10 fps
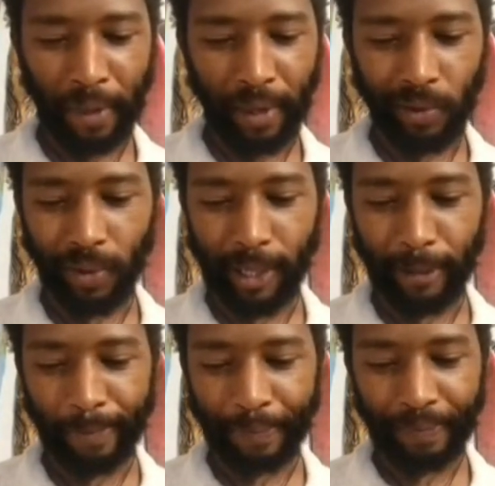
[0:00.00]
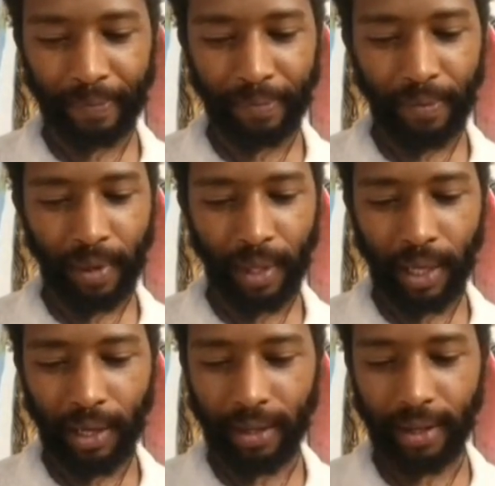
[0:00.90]
Can't leave. People trapped
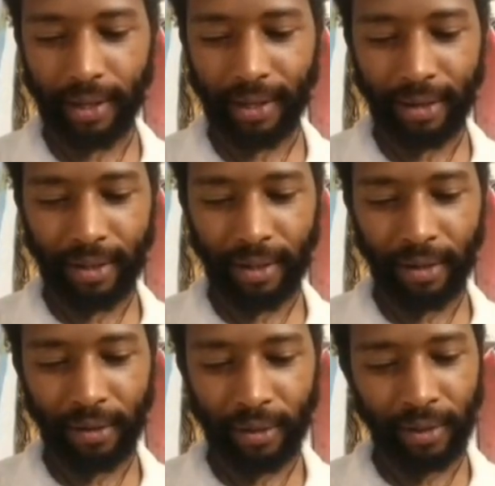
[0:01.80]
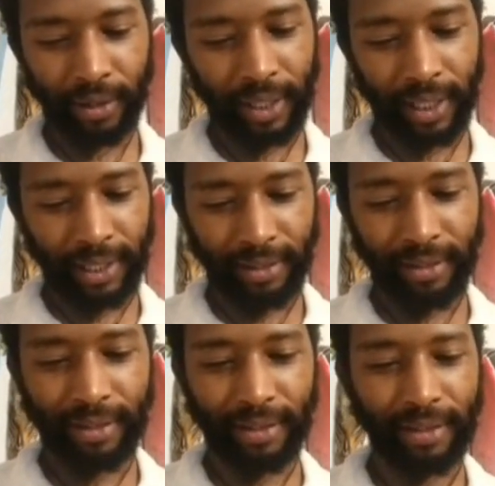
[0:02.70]
on their houses, like flood. The house is
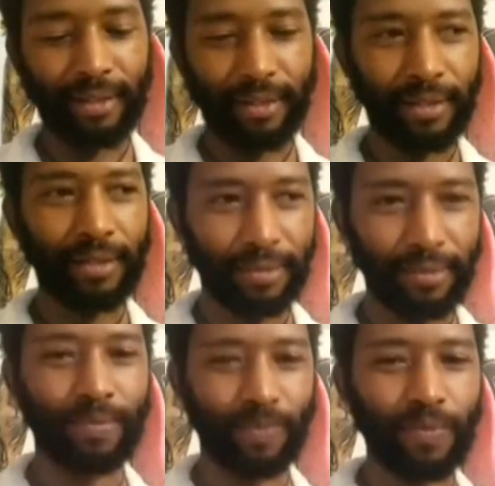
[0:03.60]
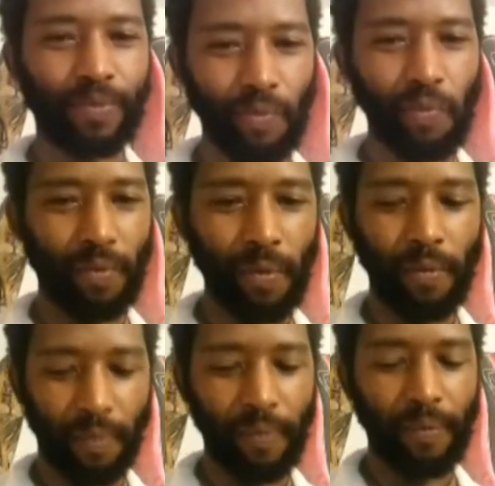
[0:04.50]
gone. You just see the roof. People just up
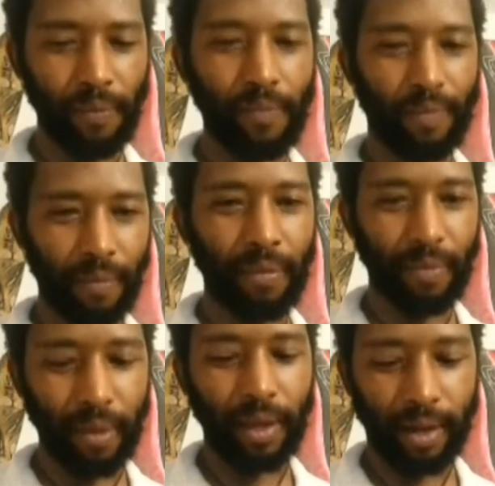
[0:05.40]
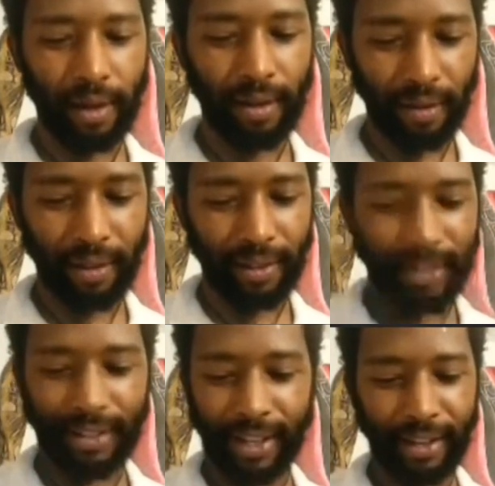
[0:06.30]
there chilling, like hundreds of them.
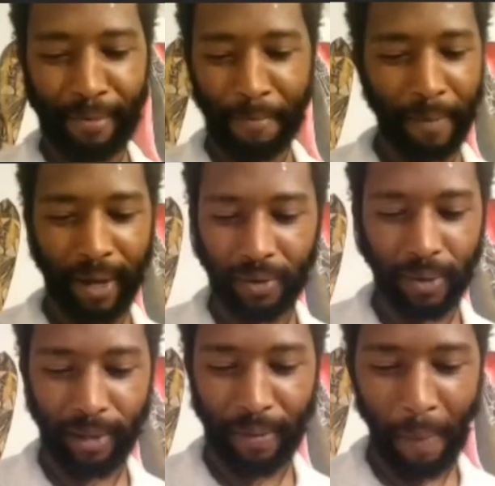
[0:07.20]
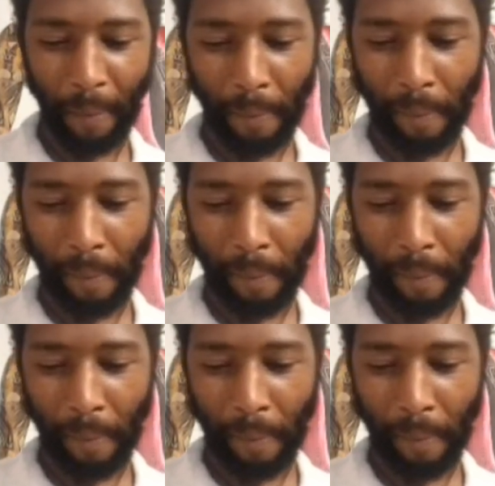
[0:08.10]
Yeah, it was crazy, man.